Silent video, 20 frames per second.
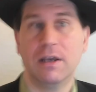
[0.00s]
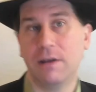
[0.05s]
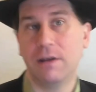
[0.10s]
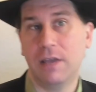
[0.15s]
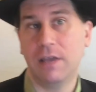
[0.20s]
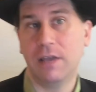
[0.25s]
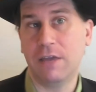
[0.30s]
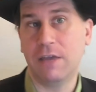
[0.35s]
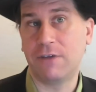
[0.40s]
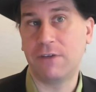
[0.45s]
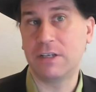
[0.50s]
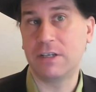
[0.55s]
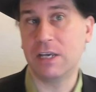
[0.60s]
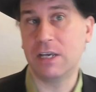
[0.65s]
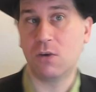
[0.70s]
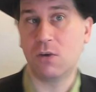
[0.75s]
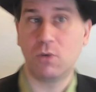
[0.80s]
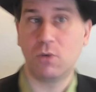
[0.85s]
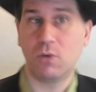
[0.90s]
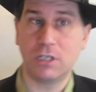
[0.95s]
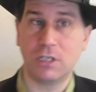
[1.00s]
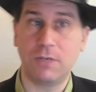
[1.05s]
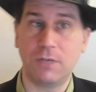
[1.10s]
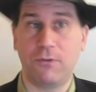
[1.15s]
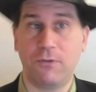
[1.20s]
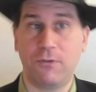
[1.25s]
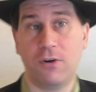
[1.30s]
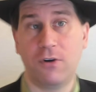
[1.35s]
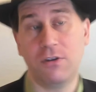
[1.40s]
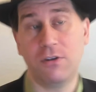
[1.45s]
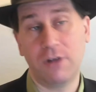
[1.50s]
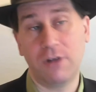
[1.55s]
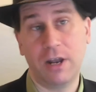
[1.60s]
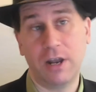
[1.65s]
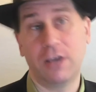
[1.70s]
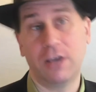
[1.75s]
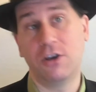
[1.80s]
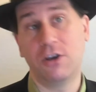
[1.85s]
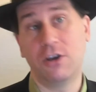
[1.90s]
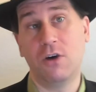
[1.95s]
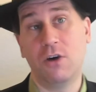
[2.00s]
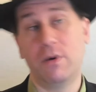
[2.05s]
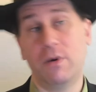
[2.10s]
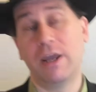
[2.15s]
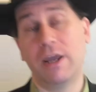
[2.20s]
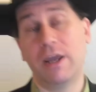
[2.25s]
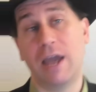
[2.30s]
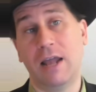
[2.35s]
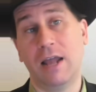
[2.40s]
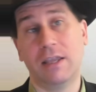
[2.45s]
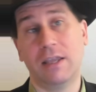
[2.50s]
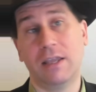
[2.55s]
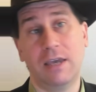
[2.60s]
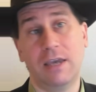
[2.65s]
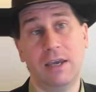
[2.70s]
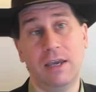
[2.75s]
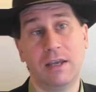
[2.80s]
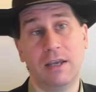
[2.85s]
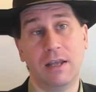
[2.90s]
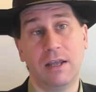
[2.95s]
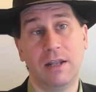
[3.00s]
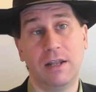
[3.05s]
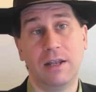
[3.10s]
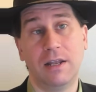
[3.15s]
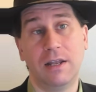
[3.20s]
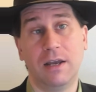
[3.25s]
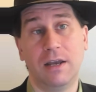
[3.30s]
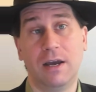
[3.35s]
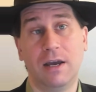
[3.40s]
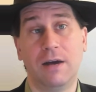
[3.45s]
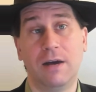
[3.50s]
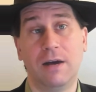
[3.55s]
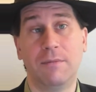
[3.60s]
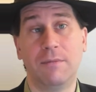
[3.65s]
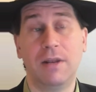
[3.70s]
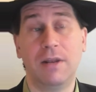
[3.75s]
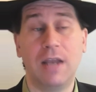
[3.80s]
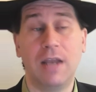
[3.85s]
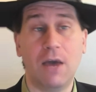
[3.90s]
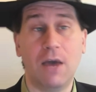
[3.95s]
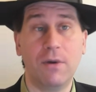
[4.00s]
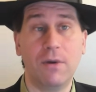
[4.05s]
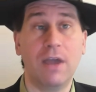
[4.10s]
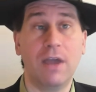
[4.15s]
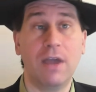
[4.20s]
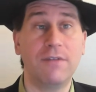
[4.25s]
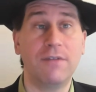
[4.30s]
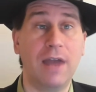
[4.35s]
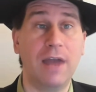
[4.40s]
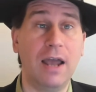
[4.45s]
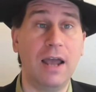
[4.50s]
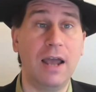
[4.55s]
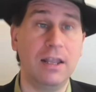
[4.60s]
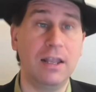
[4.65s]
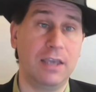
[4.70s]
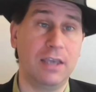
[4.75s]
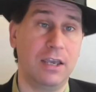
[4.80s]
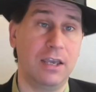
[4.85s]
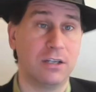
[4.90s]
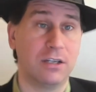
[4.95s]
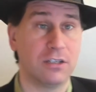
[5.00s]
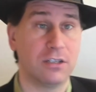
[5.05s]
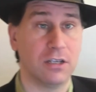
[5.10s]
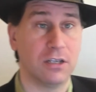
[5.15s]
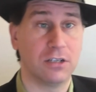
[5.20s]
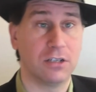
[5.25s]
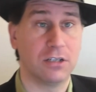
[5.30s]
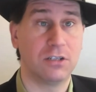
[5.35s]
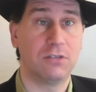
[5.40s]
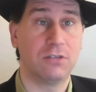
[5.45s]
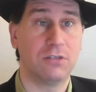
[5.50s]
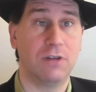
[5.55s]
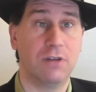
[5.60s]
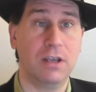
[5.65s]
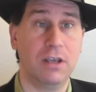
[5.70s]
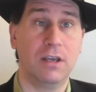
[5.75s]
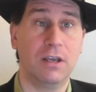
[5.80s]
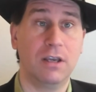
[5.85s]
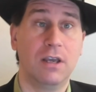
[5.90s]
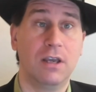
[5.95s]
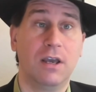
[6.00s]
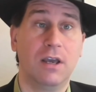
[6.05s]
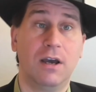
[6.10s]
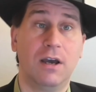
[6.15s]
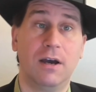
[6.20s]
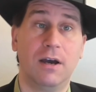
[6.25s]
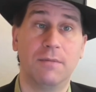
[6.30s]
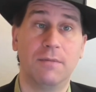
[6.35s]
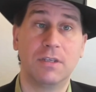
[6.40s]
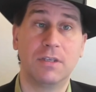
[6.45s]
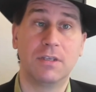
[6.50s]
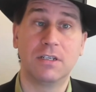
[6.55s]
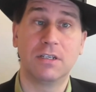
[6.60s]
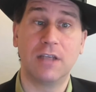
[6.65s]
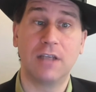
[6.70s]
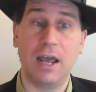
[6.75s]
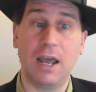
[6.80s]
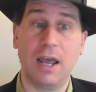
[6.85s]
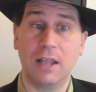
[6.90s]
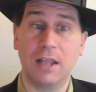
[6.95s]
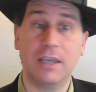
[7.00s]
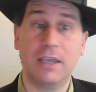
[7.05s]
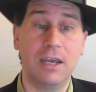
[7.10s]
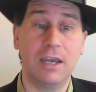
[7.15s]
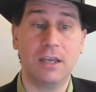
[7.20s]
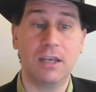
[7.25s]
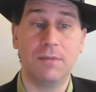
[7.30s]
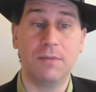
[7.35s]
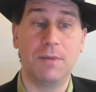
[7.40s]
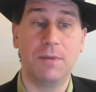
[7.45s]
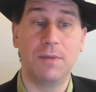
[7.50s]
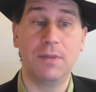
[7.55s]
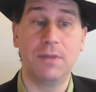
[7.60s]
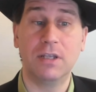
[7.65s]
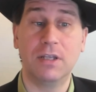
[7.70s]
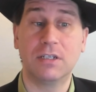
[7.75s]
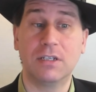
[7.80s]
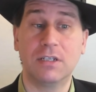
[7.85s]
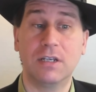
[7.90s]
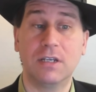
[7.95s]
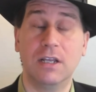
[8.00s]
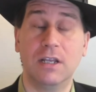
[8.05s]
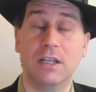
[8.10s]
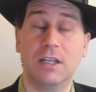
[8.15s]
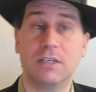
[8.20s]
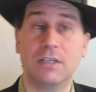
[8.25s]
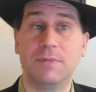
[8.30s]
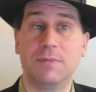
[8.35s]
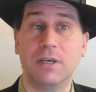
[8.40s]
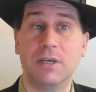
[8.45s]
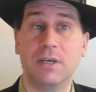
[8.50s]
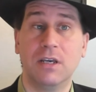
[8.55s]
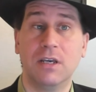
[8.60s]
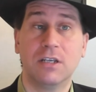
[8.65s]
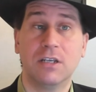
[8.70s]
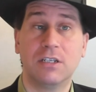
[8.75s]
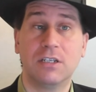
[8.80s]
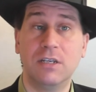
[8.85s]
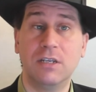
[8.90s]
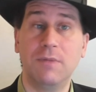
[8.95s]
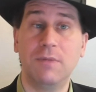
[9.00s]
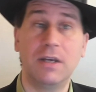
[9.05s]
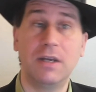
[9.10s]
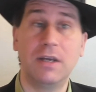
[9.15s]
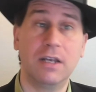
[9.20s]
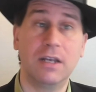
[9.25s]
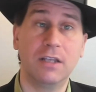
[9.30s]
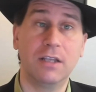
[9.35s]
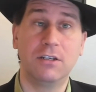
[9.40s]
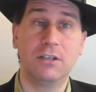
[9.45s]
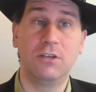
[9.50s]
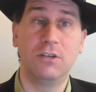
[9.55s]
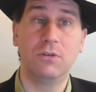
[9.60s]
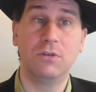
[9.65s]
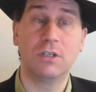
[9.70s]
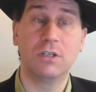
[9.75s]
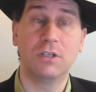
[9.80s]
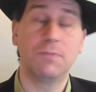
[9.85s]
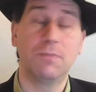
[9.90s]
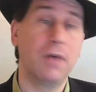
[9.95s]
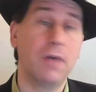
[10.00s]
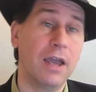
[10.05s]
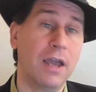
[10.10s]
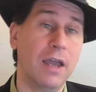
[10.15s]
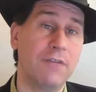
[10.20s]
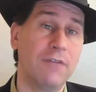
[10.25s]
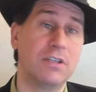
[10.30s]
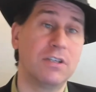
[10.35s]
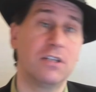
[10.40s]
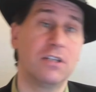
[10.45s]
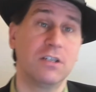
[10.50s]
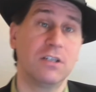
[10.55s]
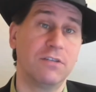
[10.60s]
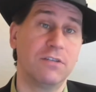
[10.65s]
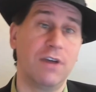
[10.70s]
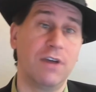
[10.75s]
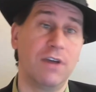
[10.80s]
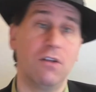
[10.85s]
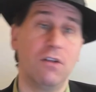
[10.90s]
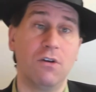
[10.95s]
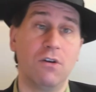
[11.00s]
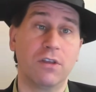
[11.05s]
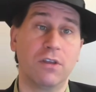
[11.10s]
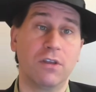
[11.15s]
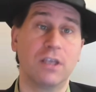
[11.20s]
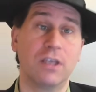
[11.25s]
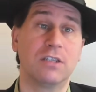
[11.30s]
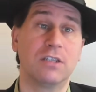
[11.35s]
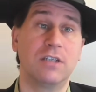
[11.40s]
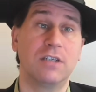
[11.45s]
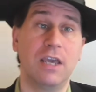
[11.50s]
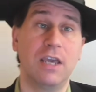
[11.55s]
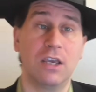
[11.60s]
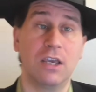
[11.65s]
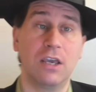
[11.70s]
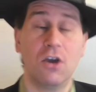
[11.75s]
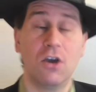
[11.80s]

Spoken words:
if I take it one step further and I go and I allocate, now I have an allocation list, right? This is an allocated commitment list. It lets me see my daily to-do list, but I have a sense of how long things take